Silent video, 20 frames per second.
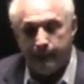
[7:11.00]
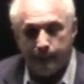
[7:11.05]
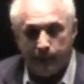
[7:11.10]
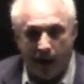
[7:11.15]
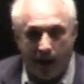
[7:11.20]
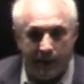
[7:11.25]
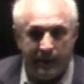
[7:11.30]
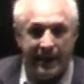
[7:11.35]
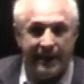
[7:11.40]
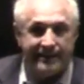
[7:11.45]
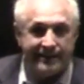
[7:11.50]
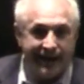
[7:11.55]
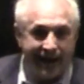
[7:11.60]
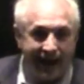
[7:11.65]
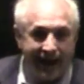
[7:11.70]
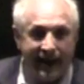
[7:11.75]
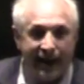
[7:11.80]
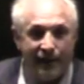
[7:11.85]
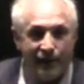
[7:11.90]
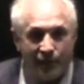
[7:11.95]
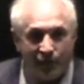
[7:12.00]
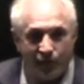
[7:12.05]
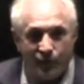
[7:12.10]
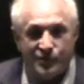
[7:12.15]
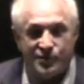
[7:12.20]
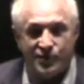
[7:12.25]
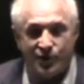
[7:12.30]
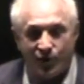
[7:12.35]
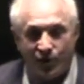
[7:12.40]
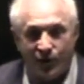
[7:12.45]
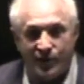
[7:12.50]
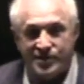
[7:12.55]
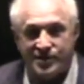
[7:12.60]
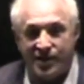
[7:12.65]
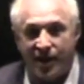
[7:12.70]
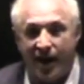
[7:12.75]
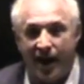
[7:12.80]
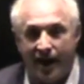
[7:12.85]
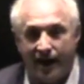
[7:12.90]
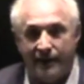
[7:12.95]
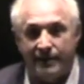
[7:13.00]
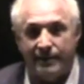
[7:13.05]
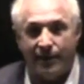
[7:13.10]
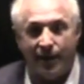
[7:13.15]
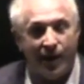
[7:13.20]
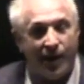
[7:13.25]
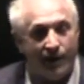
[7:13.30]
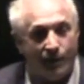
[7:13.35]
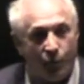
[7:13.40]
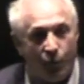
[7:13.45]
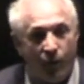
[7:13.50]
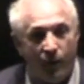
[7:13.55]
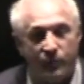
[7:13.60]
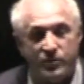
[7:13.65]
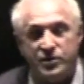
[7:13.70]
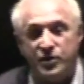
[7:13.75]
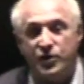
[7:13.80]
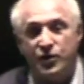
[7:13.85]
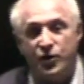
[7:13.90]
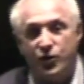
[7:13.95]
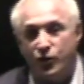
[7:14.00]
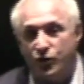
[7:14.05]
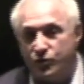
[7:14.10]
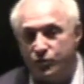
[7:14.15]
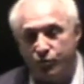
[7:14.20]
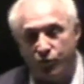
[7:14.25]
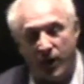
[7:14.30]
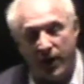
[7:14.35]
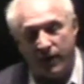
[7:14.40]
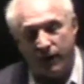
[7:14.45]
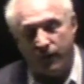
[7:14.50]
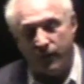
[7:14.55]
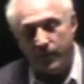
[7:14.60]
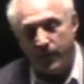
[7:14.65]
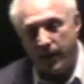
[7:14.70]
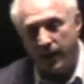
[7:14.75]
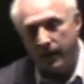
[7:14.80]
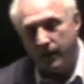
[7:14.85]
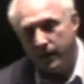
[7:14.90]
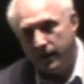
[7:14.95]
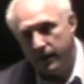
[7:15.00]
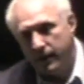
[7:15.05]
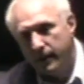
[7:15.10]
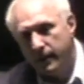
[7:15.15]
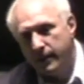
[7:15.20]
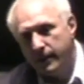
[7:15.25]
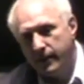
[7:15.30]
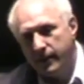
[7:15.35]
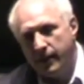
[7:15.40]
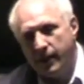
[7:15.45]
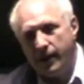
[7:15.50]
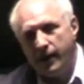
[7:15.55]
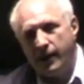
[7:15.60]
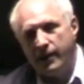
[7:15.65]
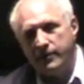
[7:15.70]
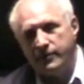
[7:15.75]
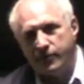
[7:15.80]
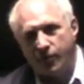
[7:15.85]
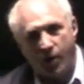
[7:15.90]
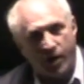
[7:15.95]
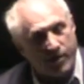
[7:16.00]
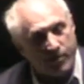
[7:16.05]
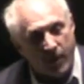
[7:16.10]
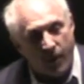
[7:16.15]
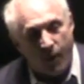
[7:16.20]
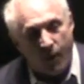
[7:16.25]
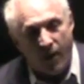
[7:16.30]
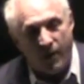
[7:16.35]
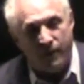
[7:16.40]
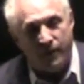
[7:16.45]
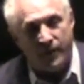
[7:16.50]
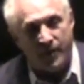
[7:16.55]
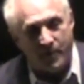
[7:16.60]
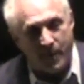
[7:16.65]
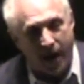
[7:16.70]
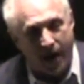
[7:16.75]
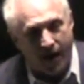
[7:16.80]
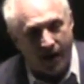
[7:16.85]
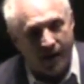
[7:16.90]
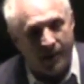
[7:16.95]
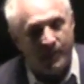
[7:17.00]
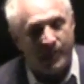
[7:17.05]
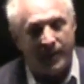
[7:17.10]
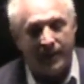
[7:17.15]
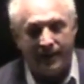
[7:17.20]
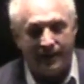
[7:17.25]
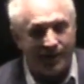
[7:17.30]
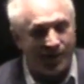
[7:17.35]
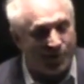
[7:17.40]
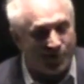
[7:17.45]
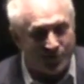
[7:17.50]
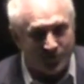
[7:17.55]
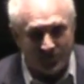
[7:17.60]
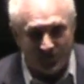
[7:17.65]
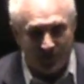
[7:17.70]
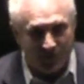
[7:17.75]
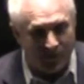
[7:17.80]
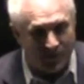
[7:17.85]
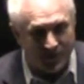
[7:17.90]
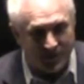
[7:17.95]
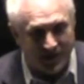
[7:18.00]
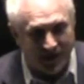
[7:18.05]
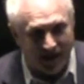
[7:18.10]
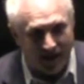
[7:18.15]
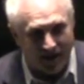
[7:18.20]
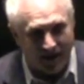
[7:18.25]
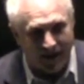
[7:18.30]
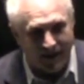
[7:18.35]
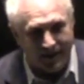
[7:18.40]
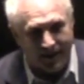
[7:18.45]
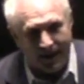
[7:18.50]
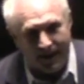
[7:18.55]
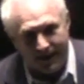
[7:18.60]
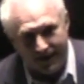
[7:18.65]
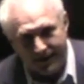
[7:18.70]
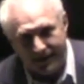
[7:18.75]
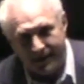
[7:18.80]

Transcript: Probably that day I got Phil Rizzuto to sign. Boy, it was a huge break for me. Talked to my wife in the marriage, made a huge sale that day.